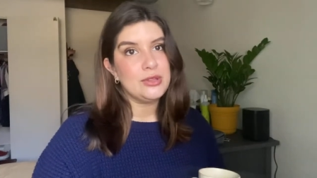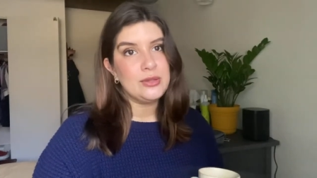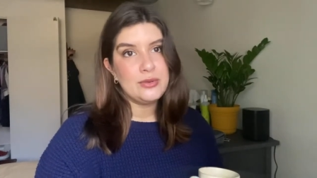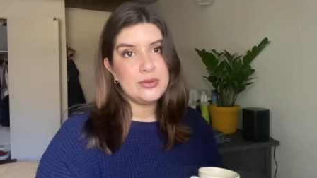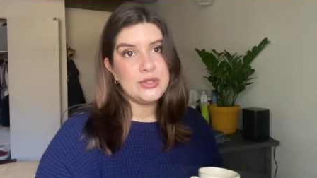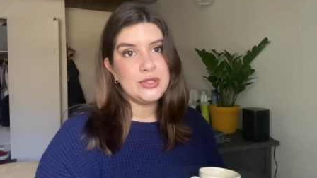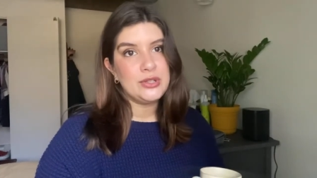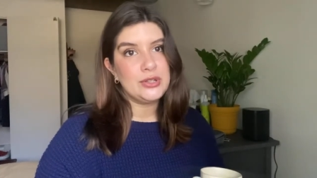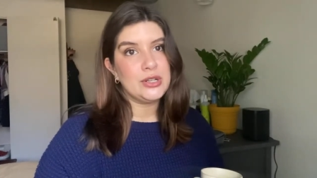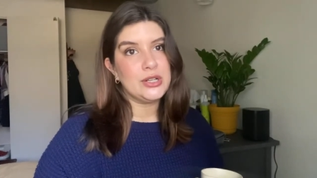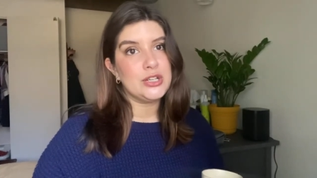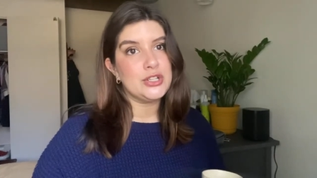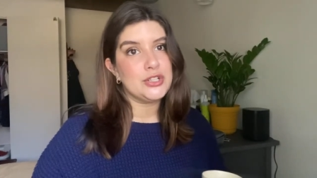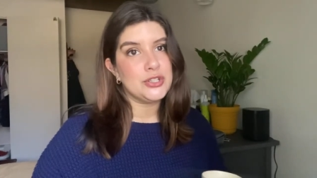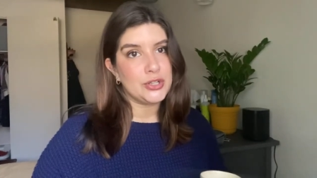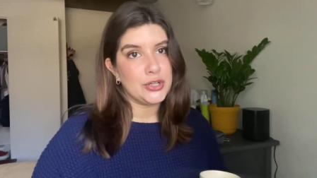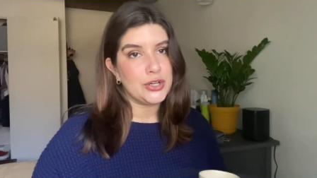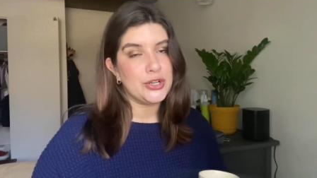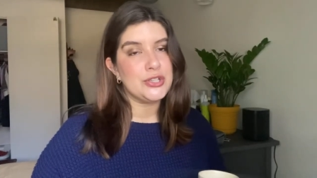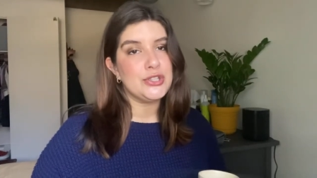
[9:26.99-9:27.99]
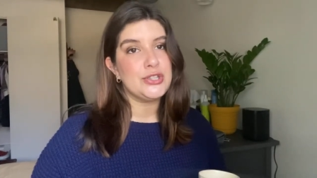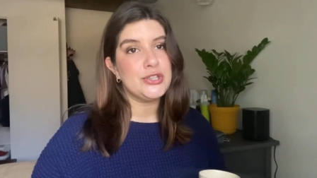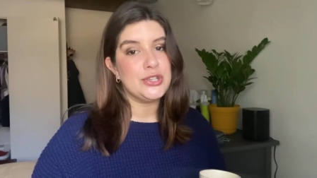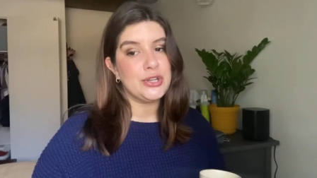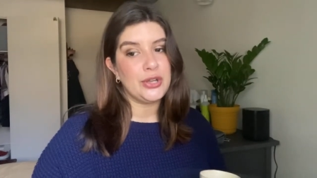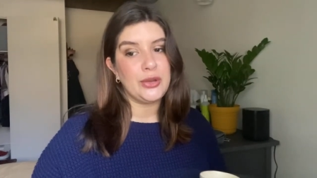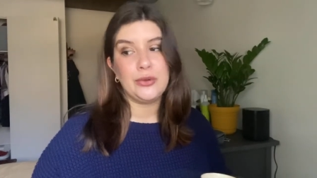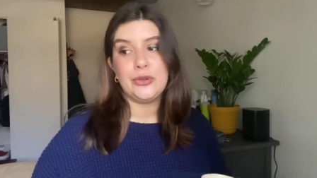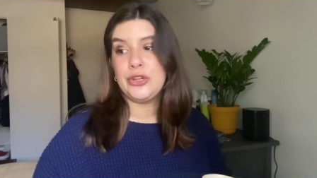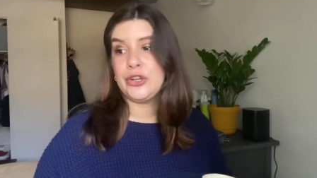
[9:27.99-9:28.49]
Those are your assureds, you
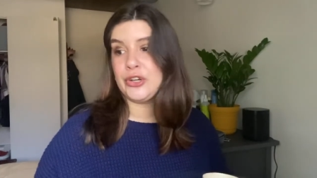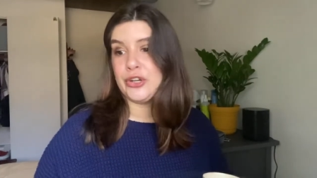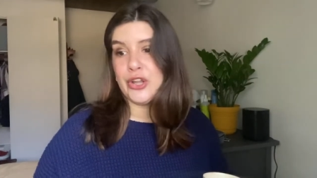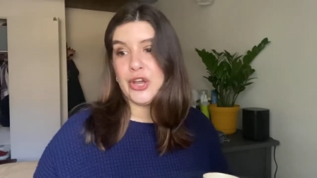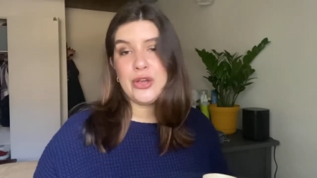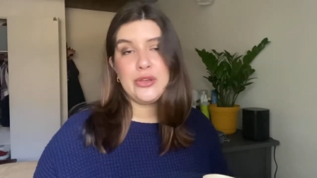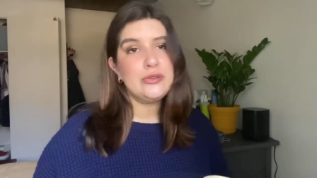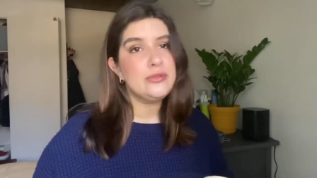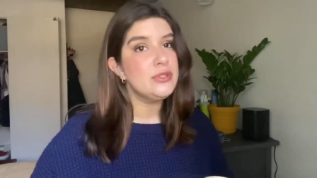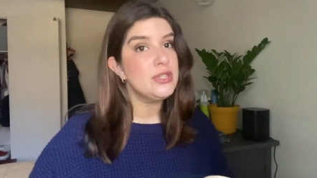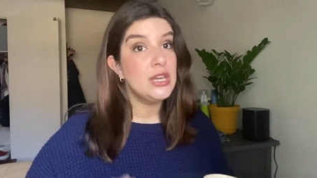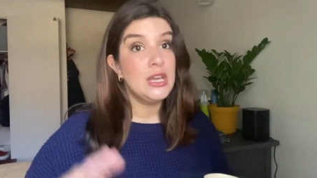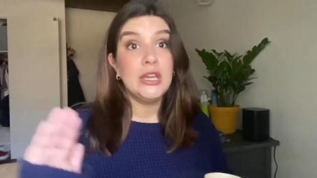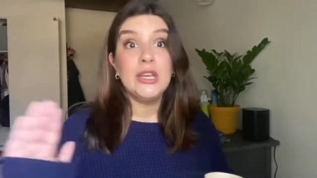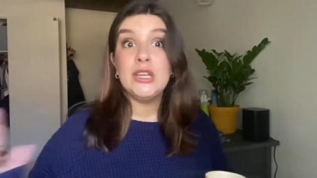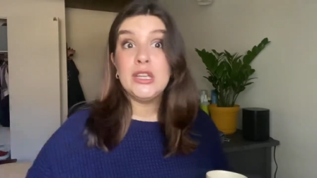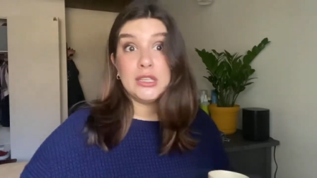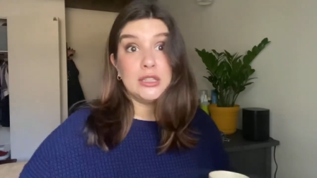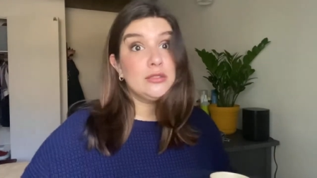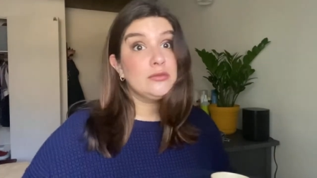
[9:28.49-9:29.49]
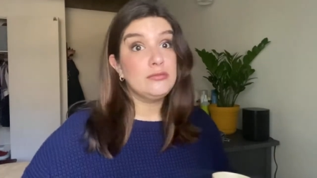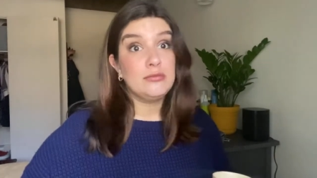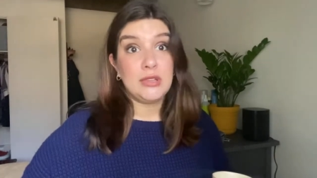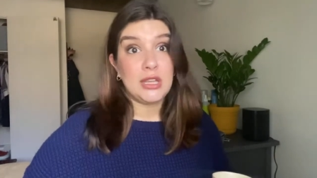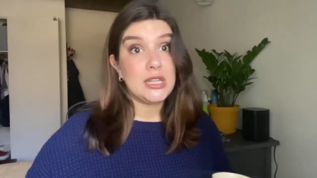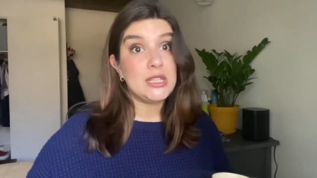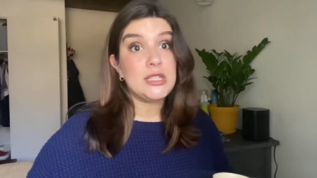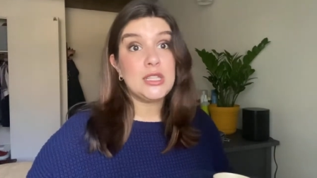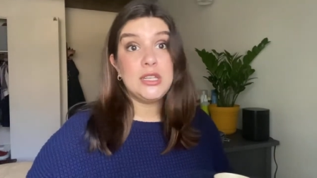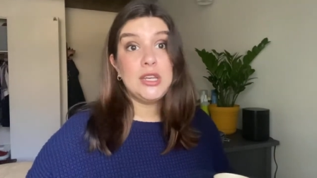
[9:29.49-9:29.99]
know, your no's,
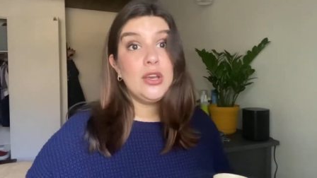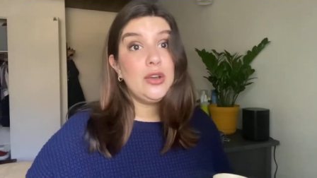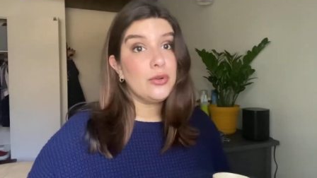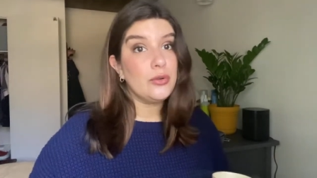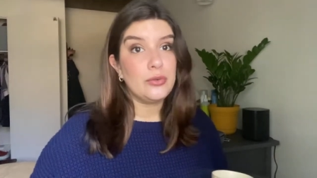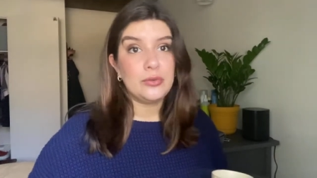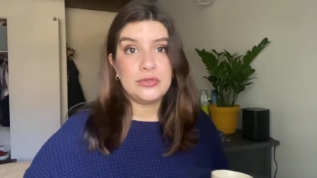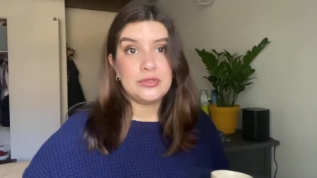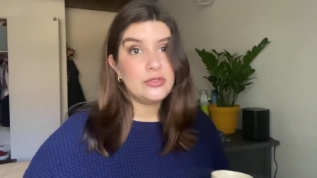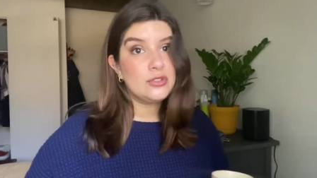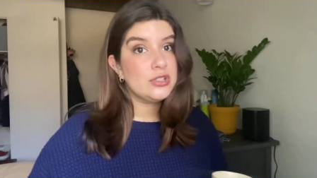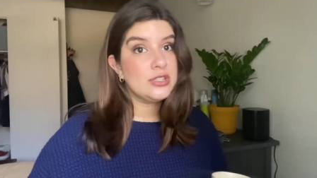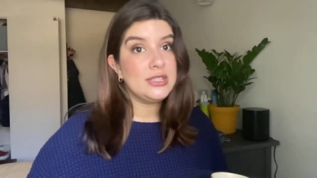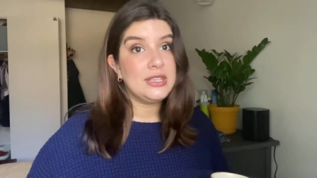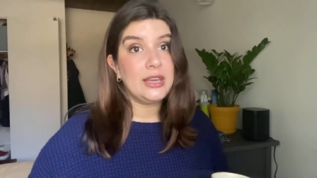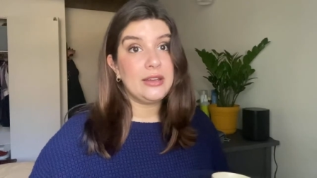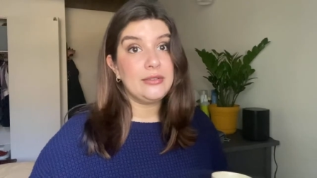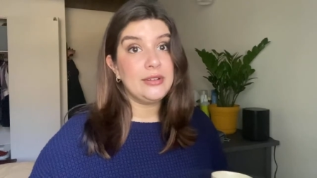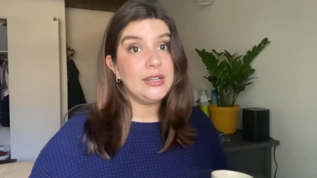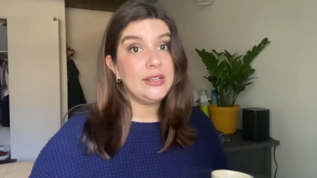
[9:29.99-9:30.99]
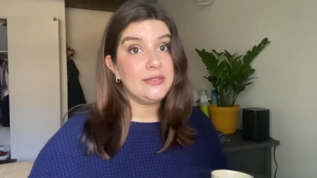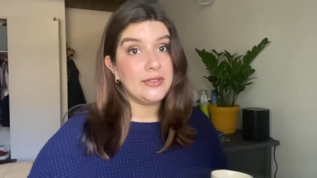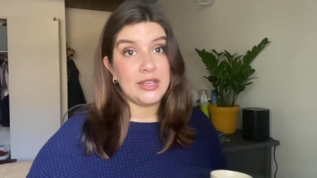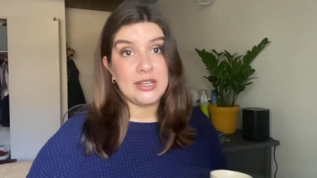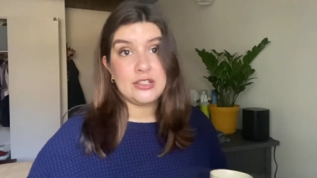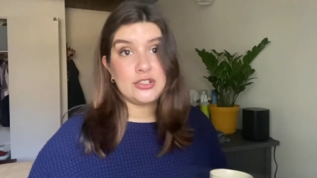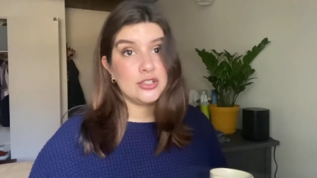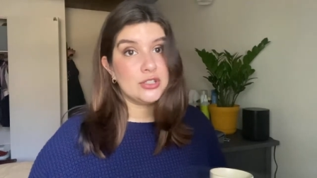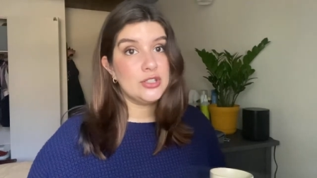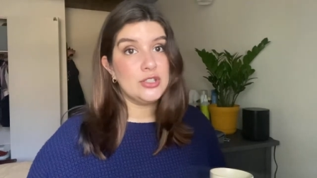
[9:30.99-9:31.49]
it's a no, just get rid of
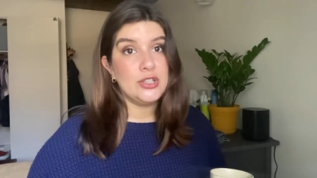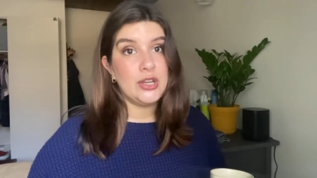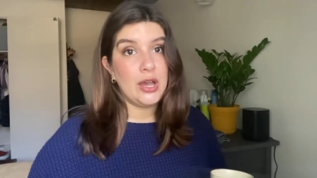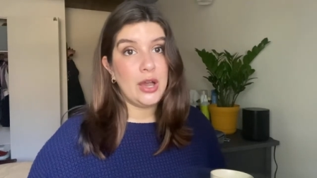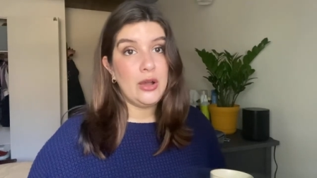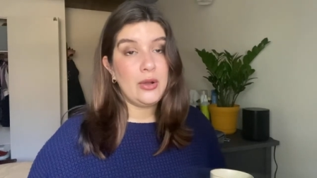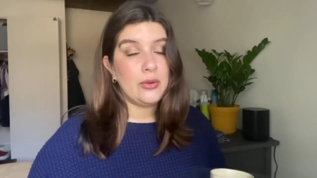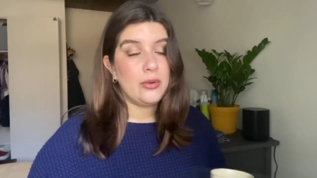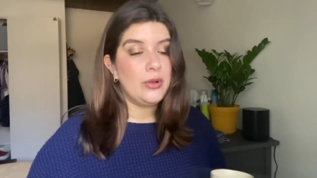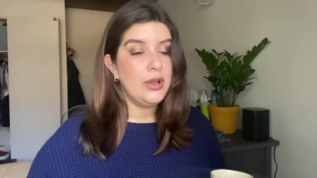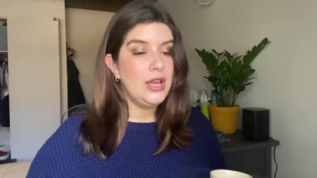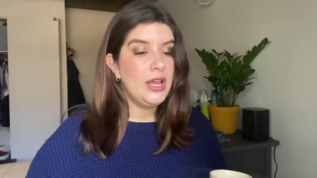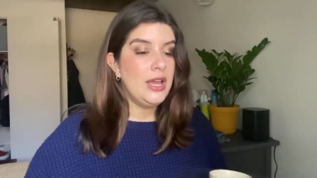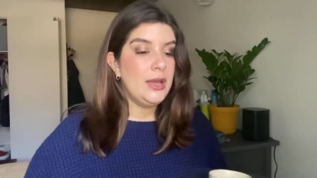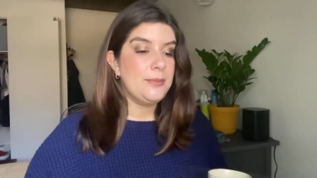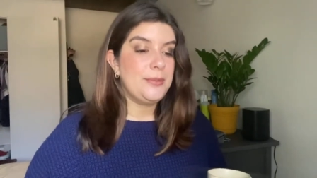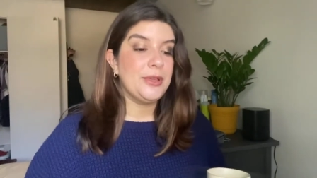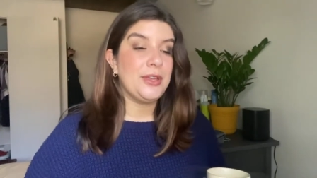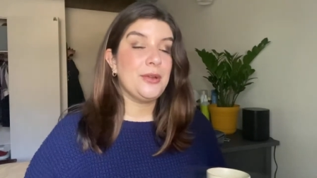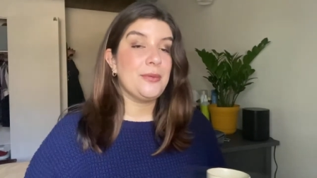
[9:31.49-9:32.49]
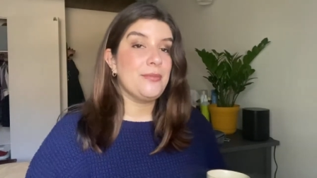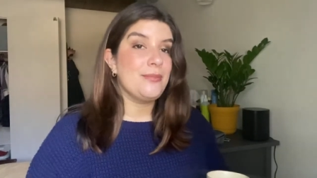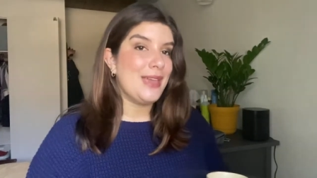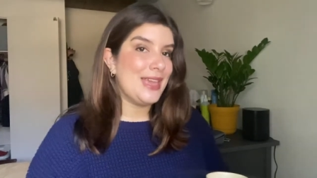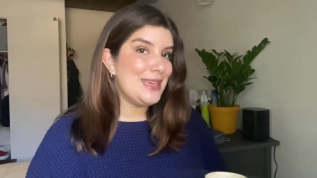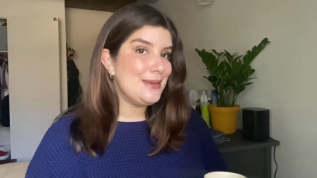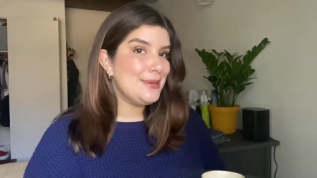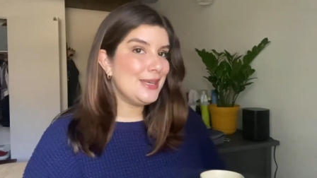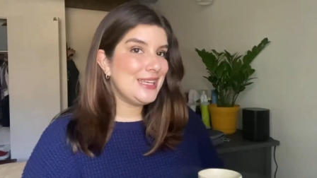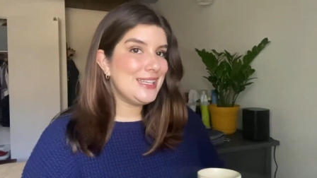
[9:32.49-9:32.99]
it, just no. But your
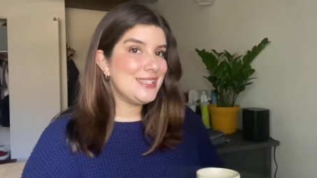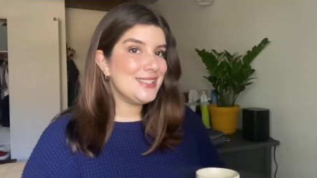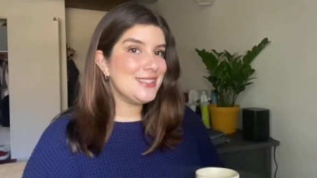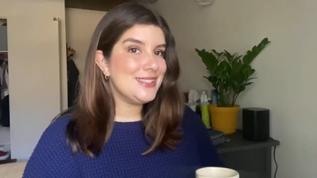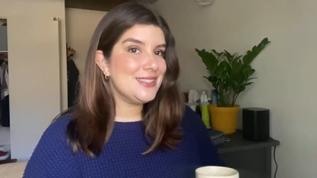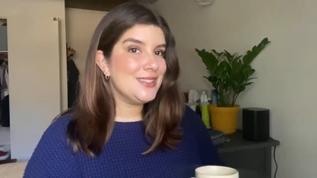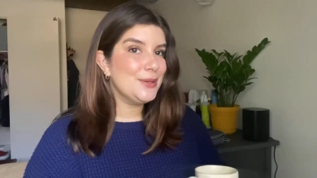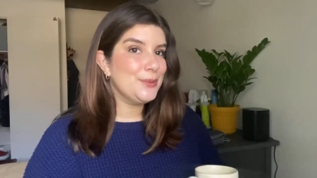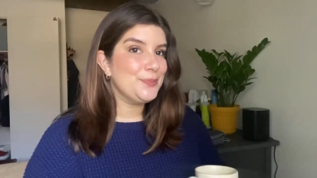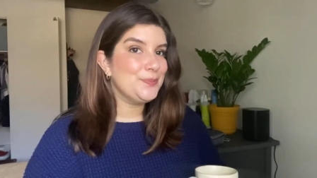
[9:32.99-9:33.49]
maybes,